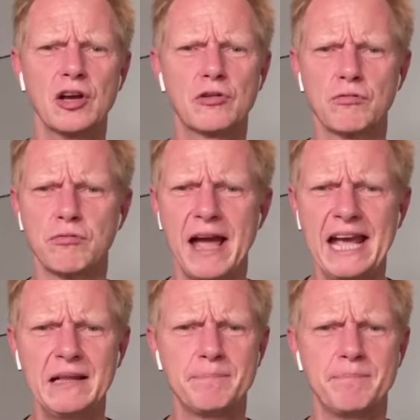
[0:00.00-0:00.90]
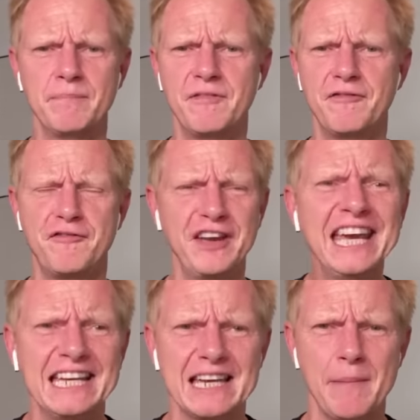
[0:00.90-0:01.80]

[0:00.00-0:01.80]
great feet.